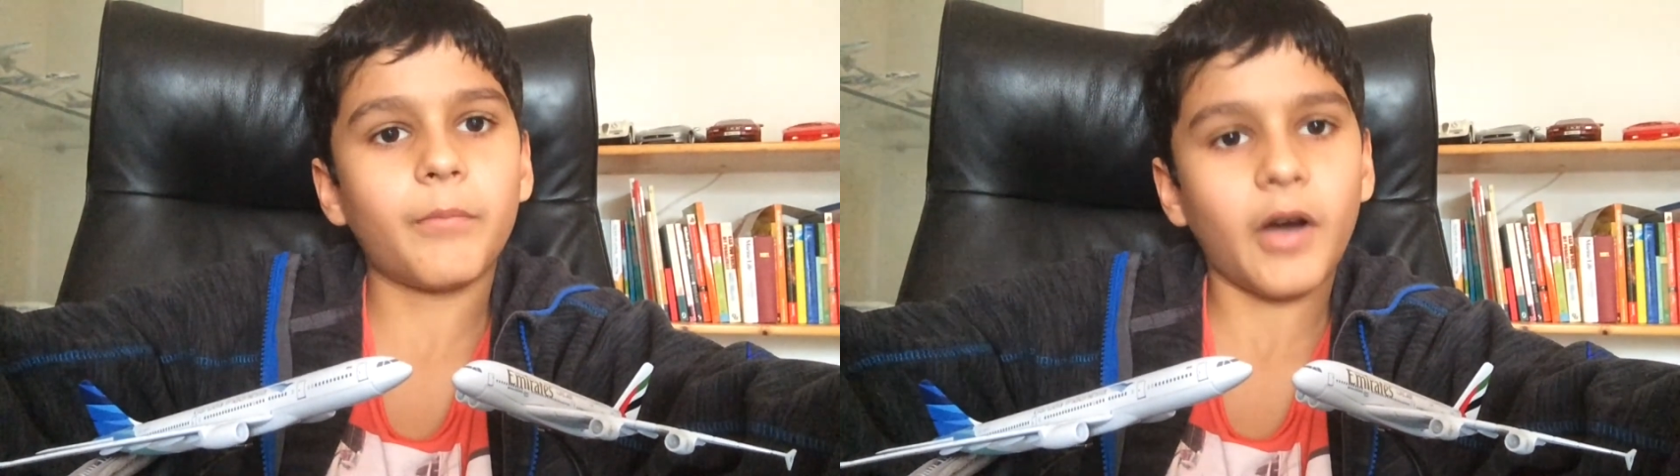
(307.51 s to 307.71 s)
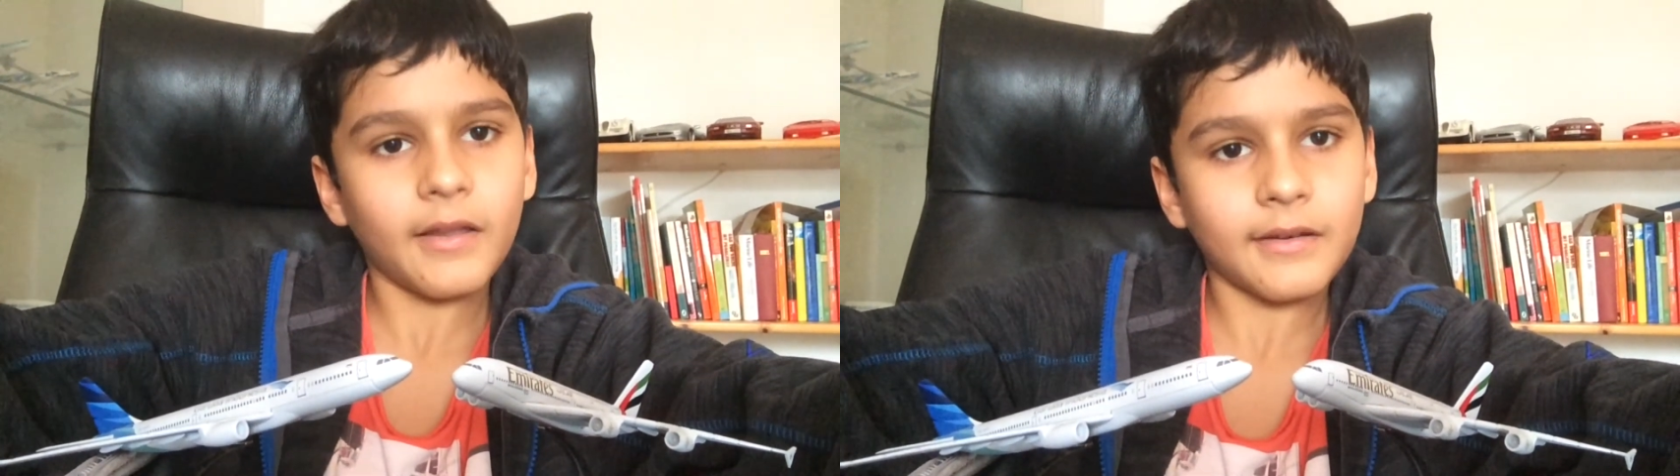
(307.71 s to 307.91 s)

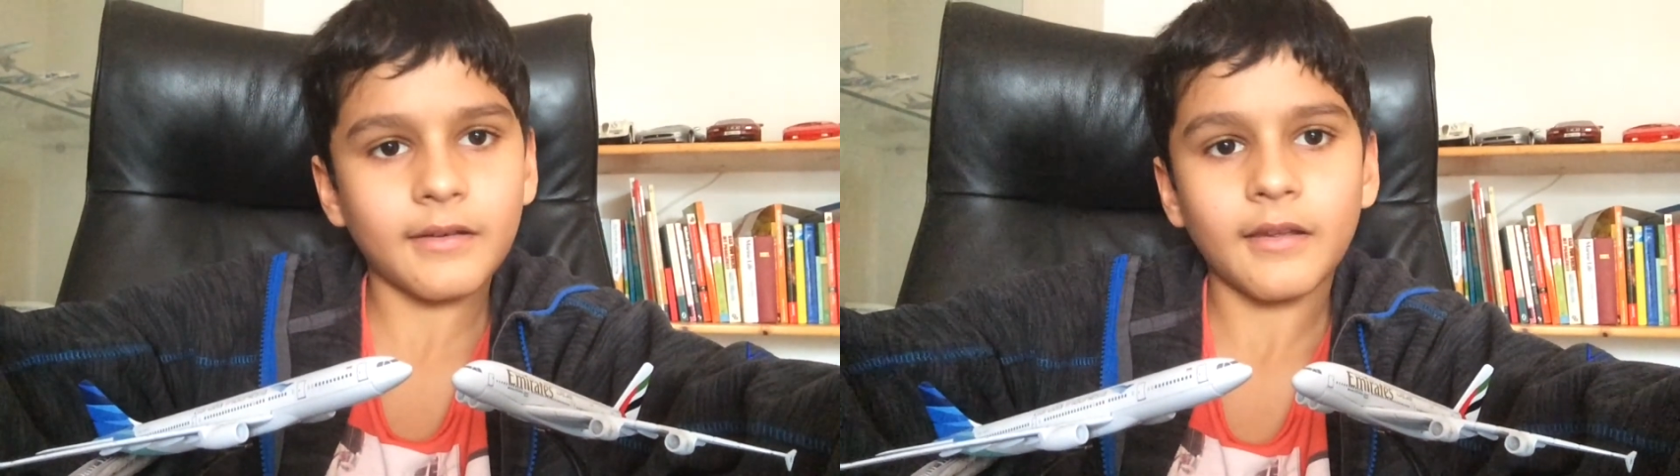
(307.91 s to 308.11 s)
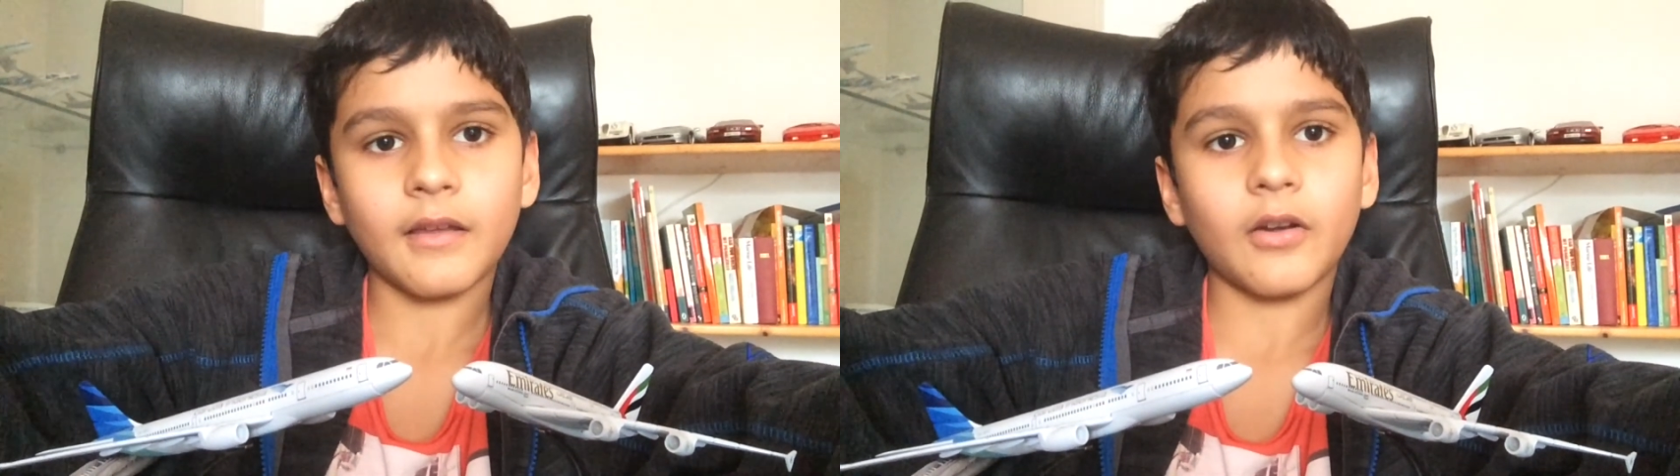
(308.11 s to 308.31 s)

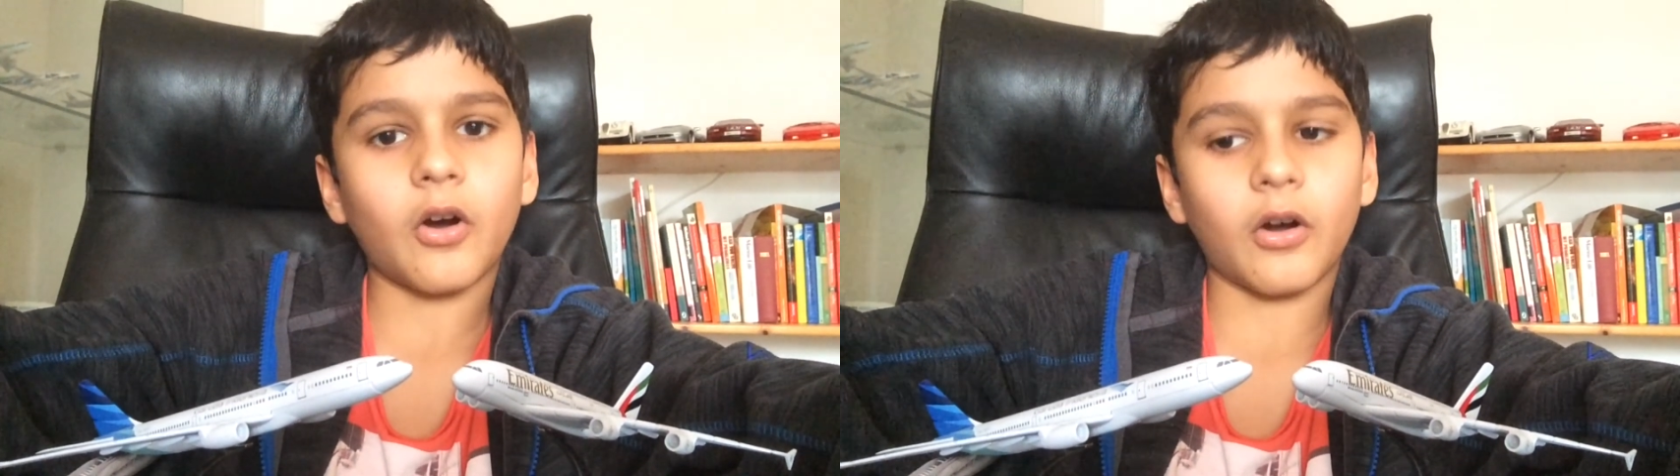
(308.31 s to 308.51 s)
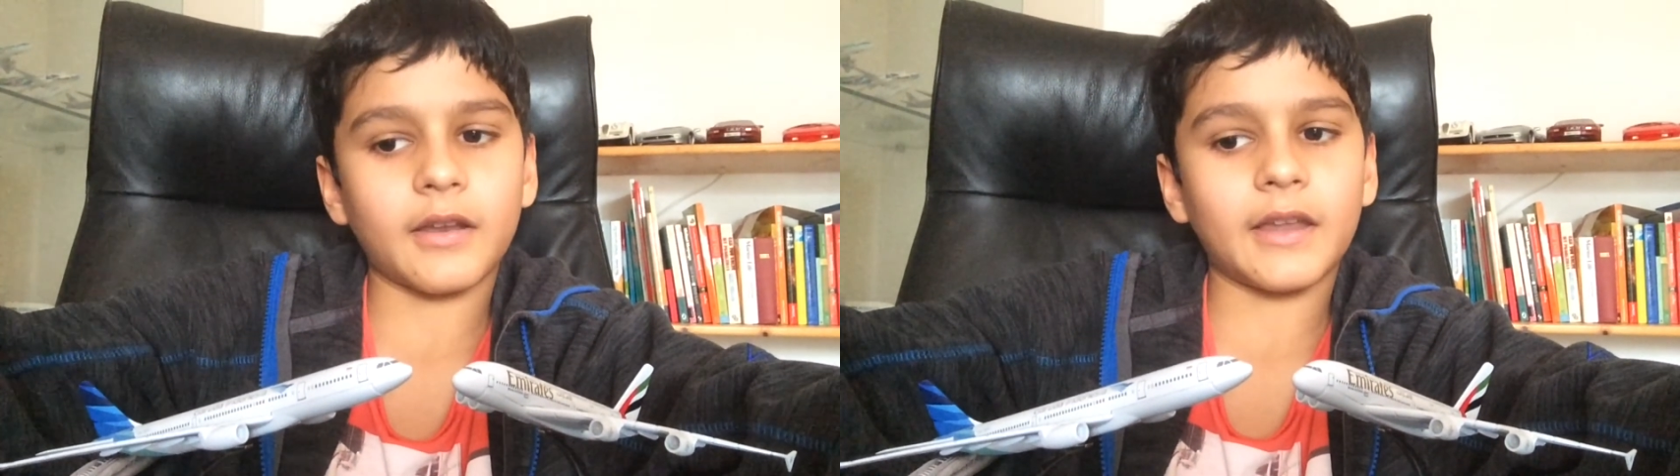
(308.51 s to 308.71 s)
But
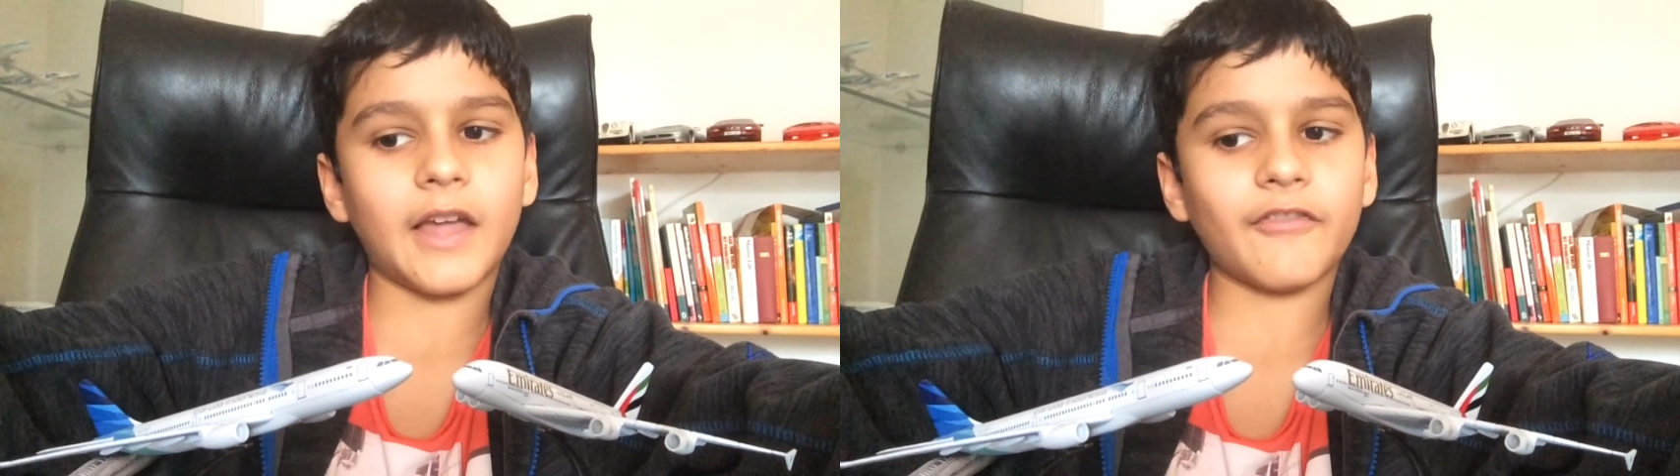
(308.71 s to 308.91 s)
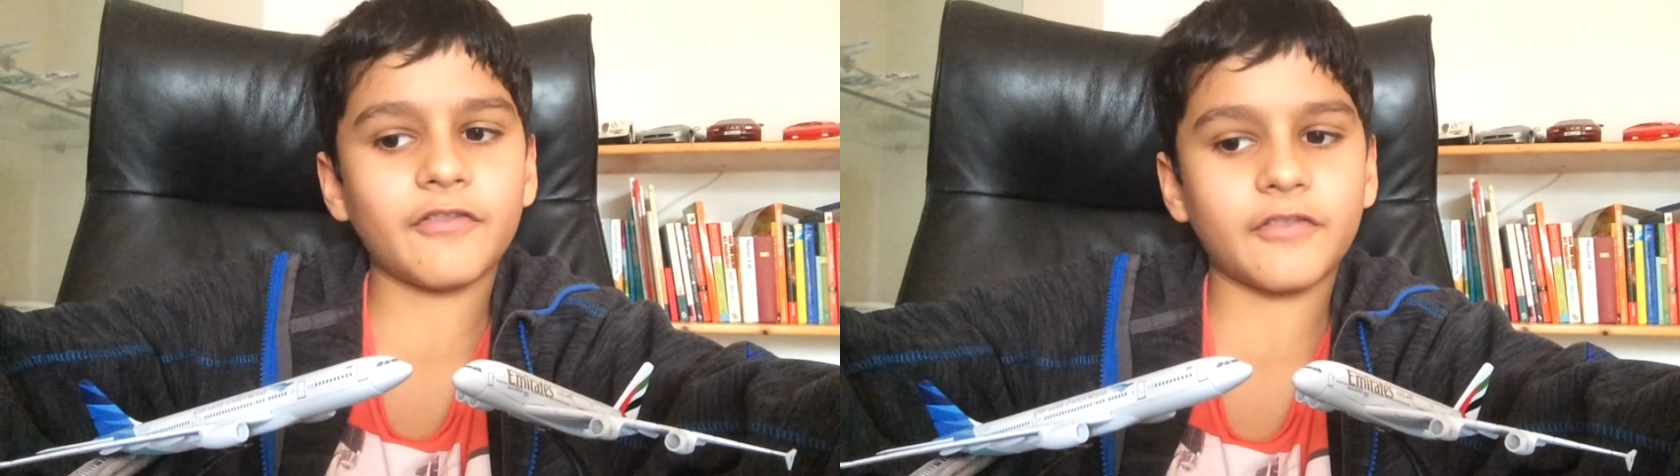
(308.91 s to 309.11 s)
on
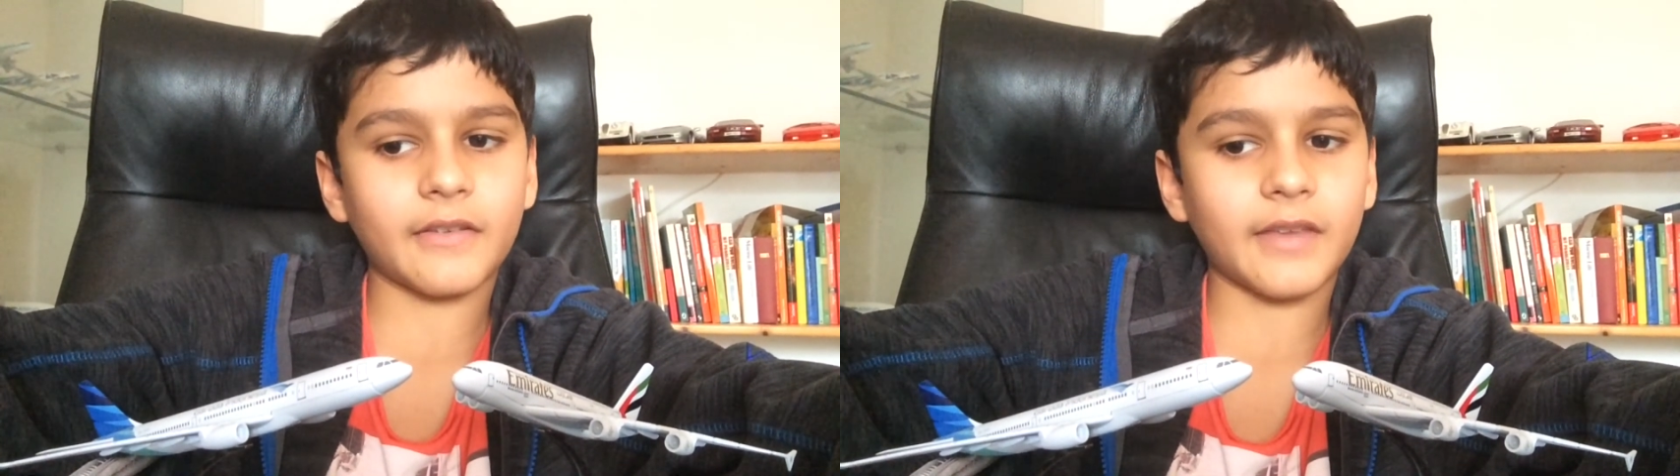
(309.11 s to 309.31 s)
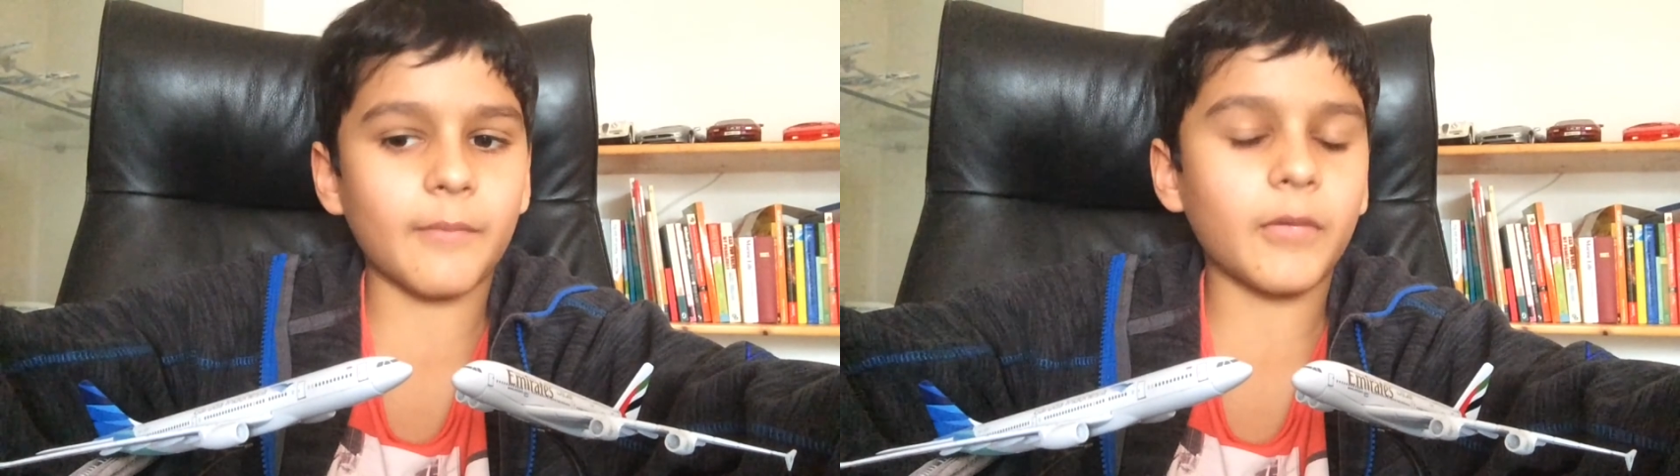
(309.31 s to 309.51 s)
11th
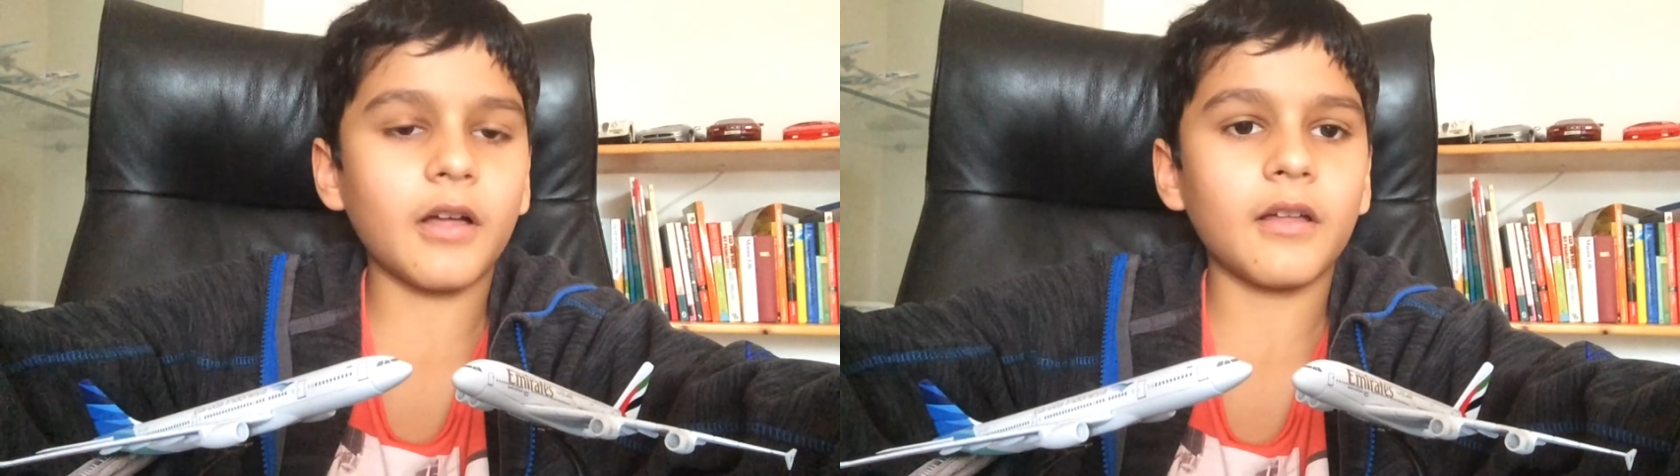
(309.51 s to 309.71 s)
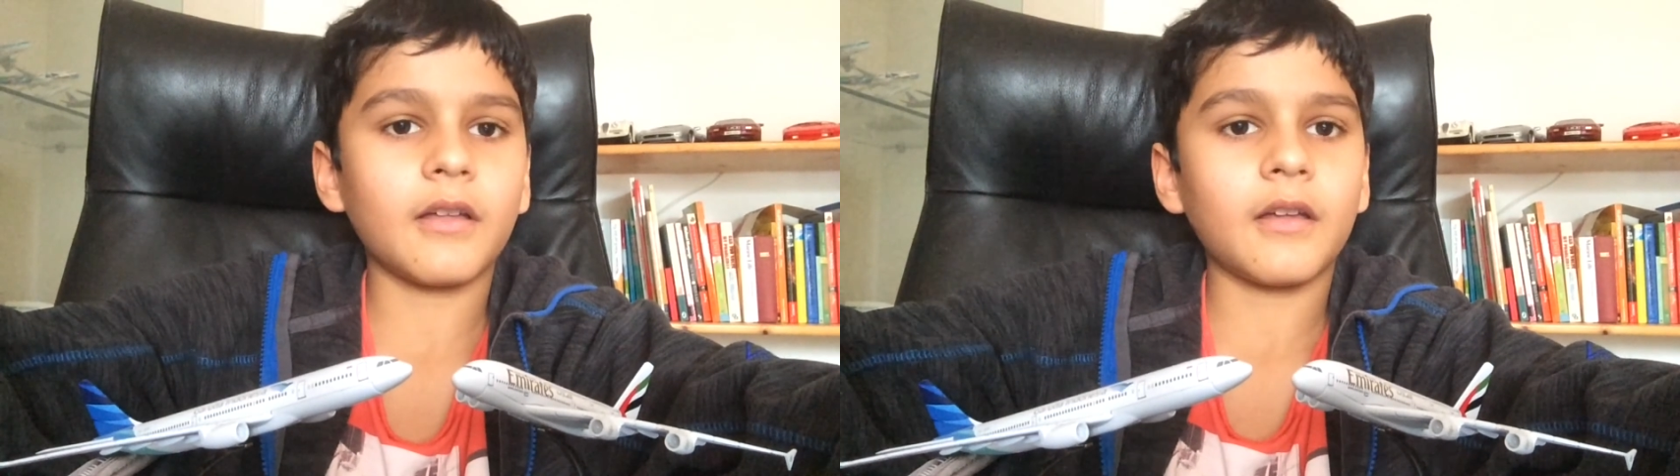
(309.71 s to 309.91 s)
December